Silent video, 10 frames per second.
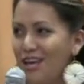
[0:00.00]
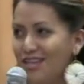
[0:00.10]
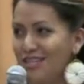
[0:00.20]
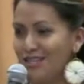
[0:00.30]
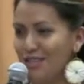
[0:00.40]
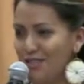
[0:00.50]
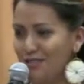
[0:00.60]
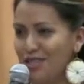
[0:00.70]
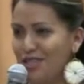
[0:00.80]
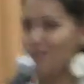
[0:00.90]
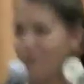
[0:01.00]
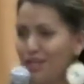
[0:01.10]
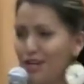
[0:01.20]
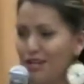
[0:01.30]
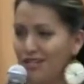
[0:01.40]
and dealing with the new
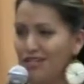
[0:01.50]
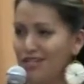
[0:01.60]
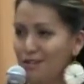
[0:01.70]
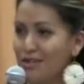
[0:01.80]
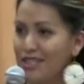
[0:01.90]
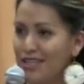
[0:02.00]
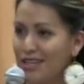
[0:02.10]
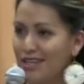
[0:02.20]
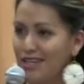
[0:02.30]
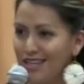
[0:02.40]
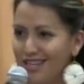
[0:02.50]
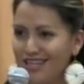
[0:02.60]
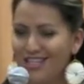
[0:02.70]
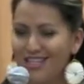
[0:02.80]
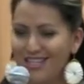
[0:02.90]
little teen.
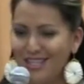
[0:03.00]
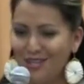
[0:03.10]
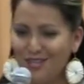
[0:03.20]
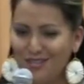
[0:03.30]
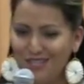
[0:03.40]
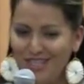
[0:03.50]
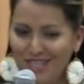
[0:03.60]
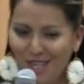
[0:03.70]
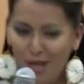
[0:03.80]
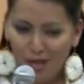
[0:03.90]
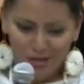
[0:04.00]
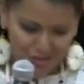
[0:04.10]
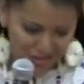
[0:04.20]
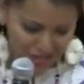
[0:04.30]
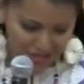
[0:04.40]
So
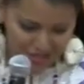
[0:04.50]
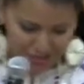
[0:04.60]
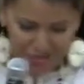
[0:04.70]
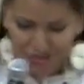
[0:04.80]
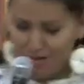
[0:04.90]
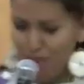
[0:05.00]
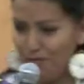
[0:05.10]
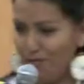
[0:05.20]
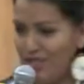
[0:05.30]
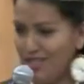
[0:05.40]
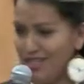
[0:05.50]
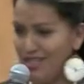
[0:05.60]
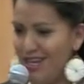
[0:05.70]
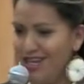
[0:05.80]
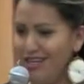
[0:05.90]
yeah, so this is what I'm wearing
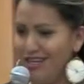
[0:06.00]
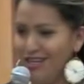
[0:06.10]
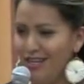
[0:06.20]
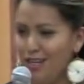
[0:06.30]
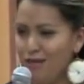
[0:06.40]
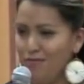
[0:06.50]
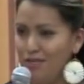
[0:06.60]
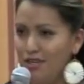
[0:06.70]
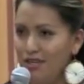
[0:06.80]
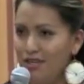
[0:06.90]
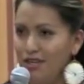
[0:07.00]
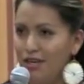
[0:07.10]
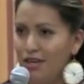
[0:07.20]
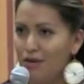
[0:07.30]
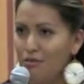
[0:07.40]
today, and
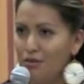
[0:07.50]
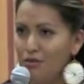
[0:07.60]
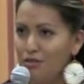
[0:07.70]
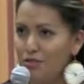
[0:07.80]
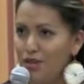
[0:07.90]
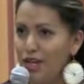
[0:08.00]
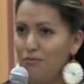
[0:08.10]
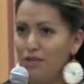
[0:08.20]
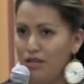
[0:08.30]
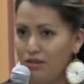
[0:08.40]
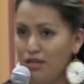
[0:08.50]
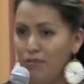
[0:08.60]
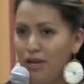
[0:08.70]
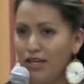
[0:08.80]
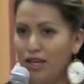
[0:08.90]
I hope you enjoyed it. I'm gonna
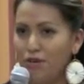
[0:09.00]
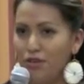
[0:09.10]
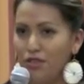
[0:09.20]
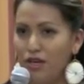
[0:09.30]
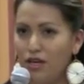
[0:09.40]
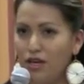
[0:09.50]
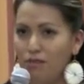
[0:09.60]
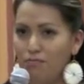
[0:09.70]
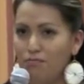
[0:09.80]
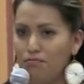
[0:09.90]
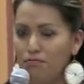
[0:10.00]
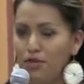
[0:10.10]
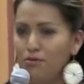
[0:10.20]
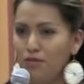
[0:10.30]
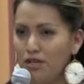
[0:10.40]
come back out with a
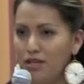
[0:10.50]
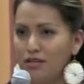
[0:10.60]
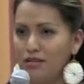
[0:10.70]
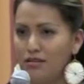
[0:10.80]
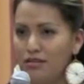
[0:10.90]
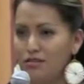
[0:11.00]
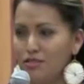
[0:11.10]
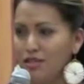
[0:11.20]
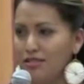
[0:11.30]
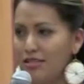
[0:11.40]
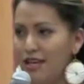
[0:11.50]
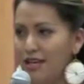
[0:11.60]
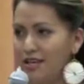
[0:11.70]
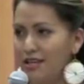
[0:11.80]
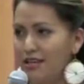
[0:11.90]
puberty dress that
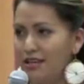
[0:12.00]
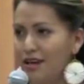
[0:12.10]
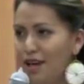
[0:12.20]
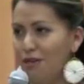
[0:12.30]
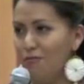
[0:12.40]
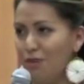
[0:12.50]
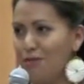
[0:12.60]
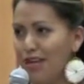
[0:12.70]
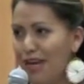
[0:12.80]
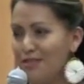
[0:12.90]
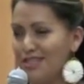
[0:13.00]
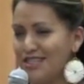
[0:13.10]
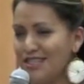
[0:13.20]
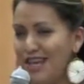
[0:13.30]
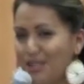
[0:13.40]
I wore when I was
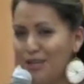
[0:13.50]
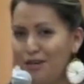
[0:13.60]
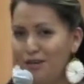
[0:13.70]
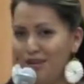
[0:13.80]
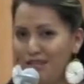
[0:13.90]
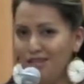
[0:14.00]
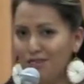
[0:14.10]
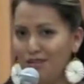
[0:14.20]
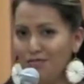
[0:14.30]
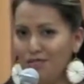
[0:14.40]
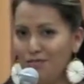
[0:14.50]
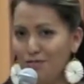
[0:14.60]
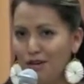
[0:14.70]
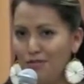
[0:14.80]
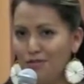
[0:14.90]
exactly her age, when I was
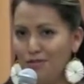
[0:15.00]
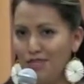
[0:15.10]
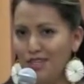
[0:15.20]
12.